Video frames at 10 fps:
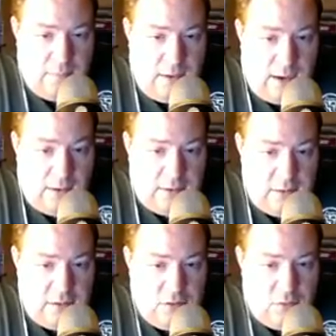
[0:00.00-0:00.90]
It has a
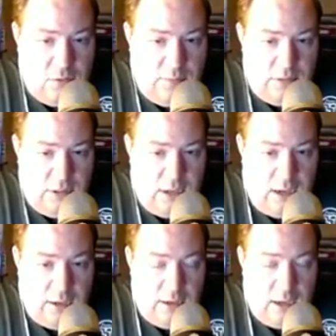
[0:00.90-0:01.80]
disrupt
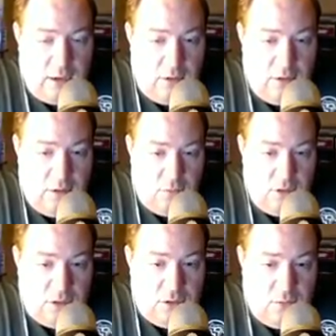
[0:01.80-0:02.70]
and a
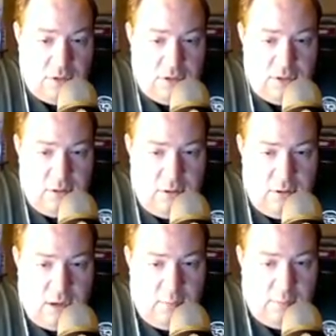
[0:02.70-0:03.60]
resource
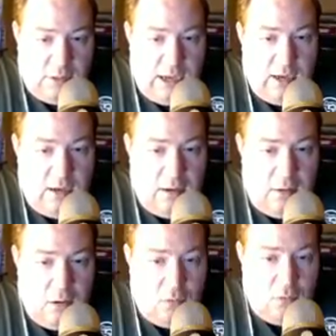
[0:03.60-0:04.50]
and a blank,
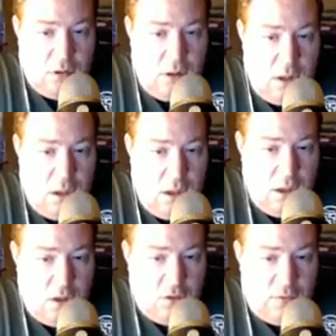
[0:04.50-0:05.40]
along with
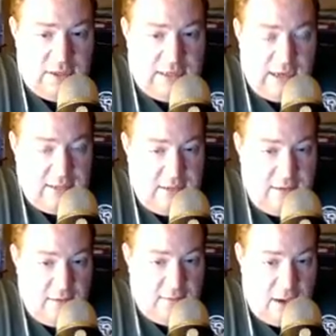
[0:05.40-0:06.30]
3 sides that
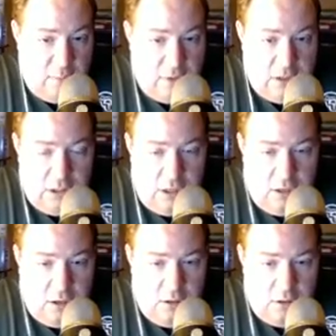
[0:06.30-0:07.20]
deal damage,
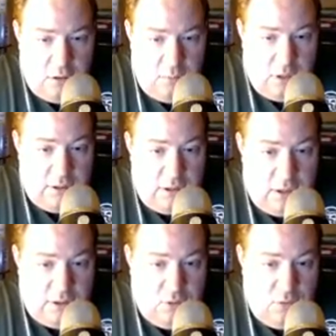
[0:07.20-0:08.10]
plus
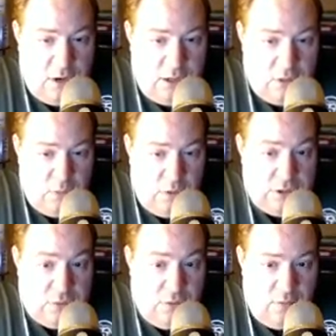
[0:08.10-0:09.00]
2 ranged,
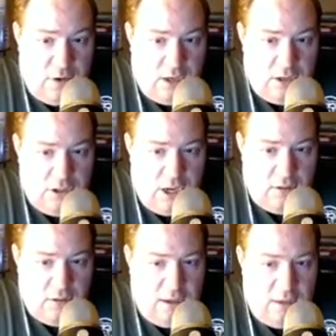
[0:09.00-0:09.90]
plus 3 ranged,
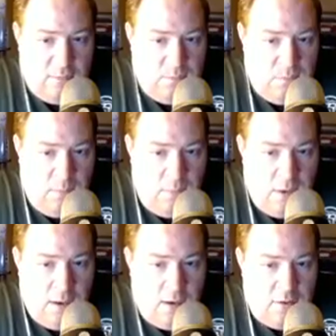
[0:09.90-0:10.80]
and then
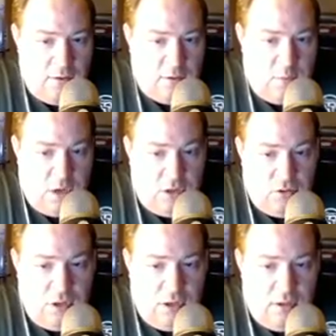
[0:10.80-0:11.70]
the
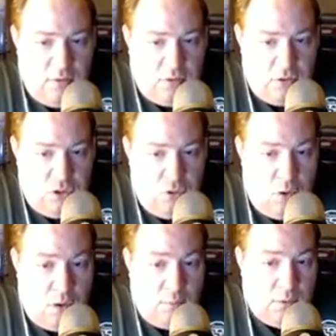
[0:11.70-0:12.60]
special that deals
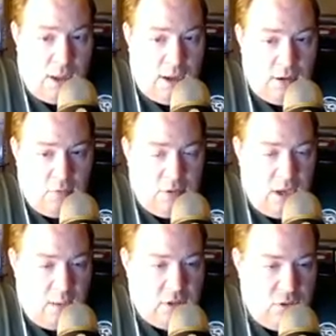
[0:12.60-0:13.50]
2 unblockable
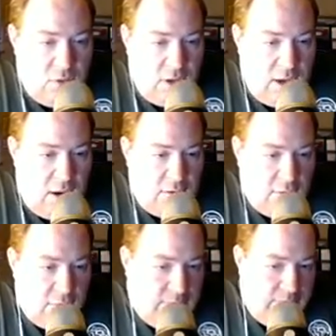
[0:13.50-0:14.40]
damage to a character.